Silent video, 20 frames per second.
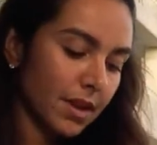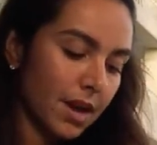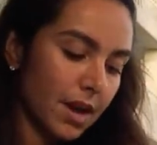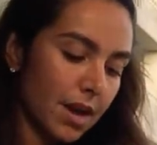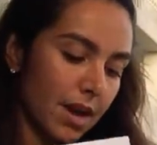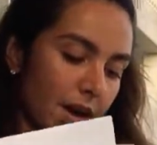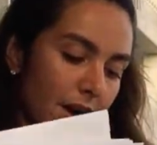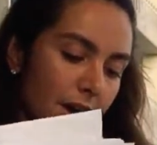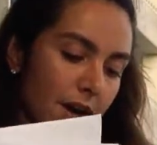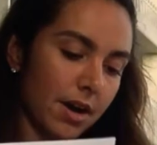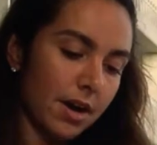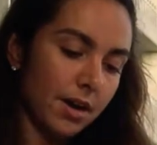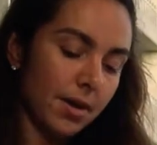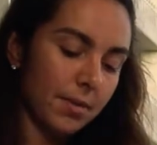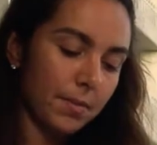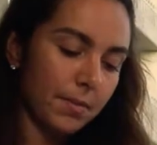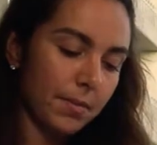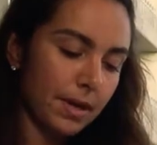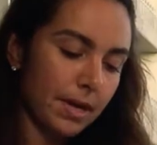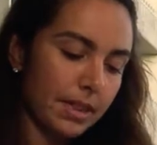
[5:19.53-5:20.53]

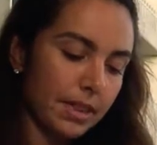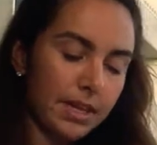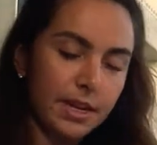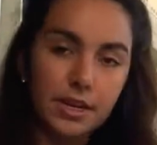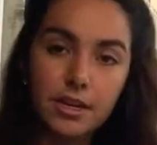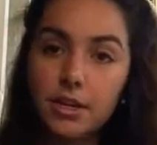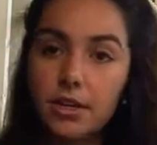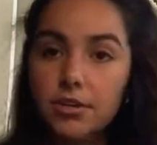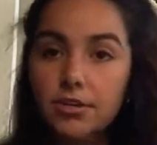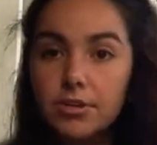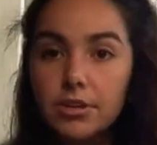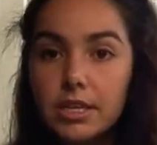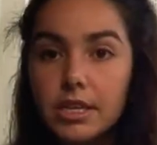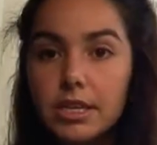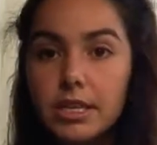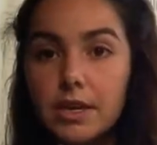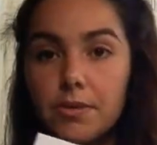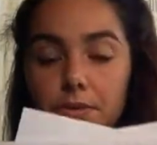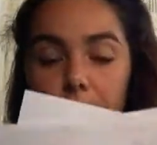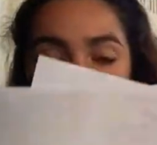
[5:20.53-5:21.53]
And then another thing
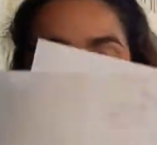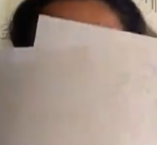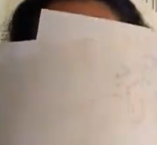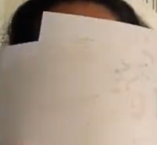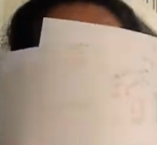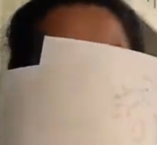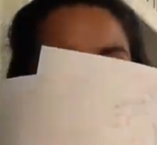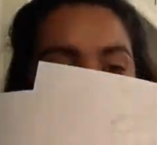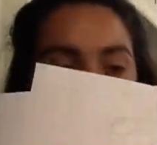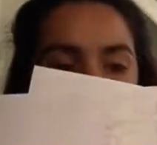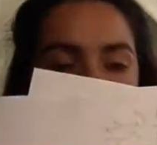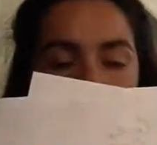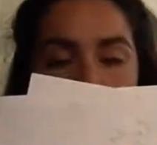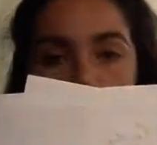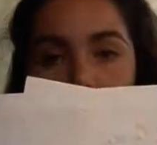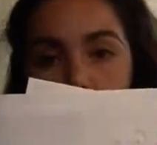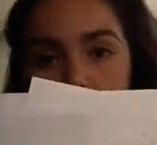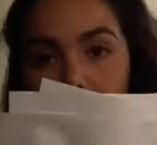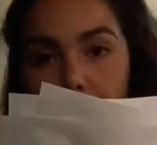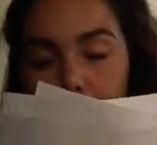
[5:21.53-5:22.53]
that I want to tell you guys
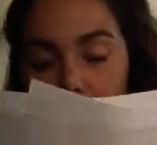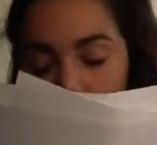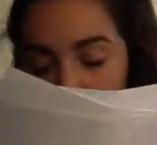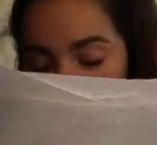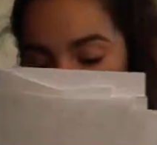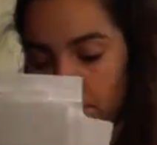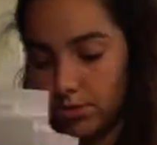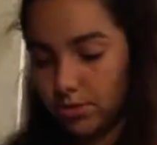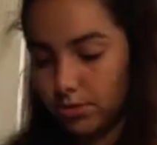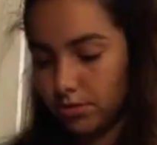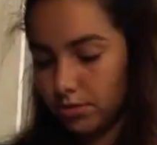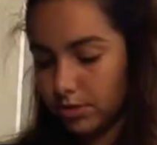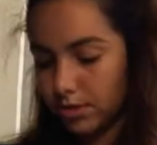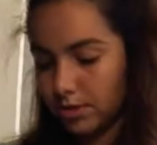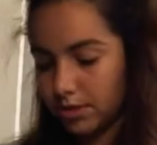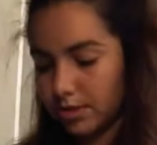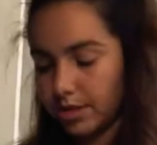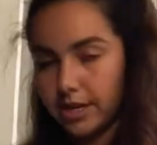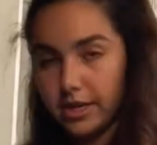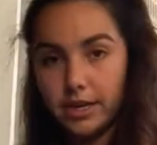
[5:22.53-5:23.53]
that what I used,
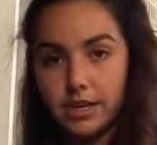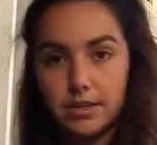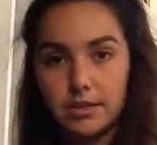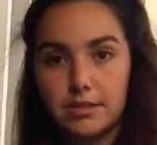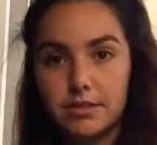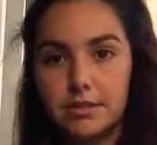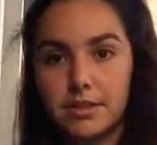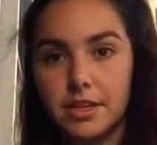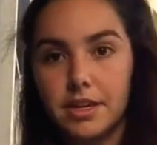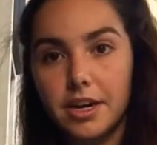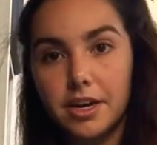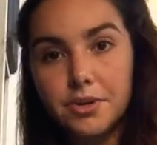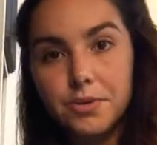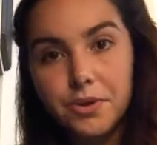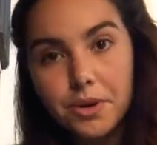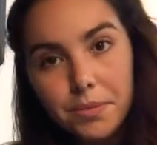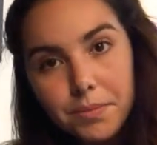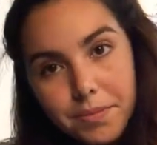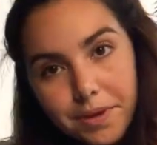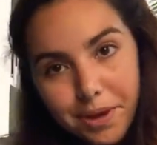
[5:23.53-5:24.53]
sorry, like I don't
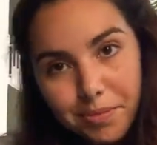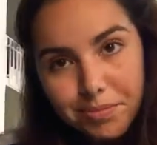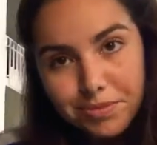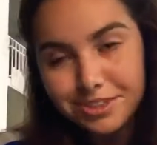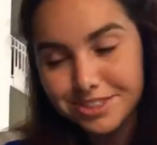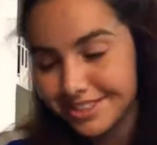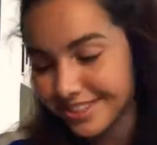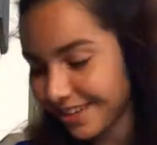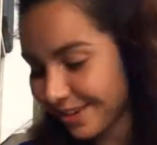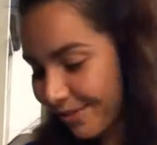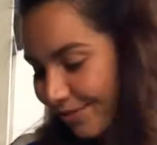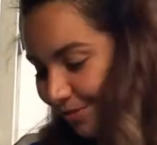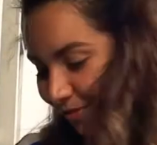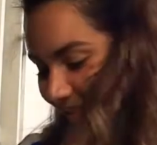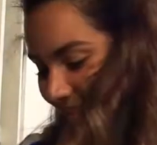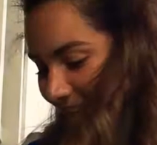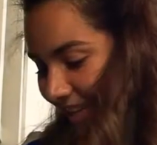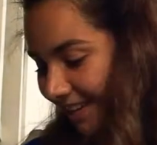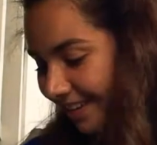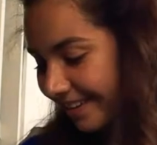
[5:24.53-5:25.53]
want papers like
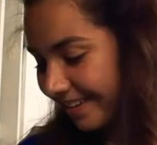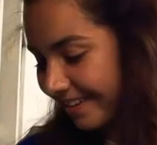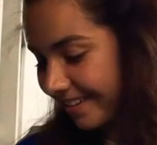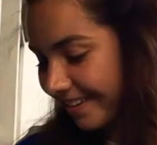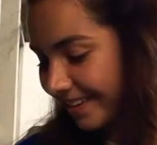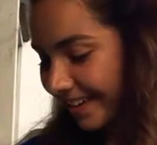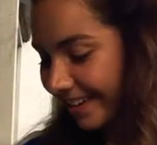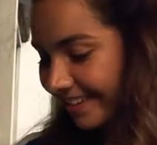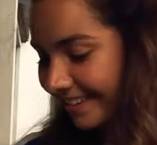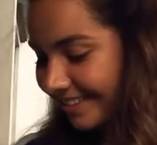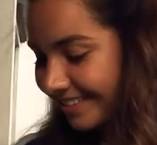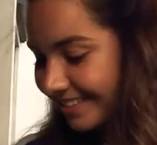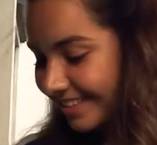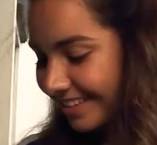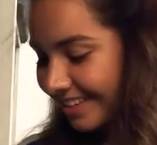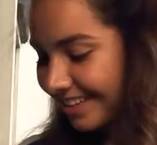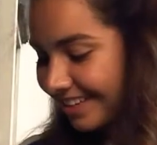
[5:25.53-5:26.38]
flying around.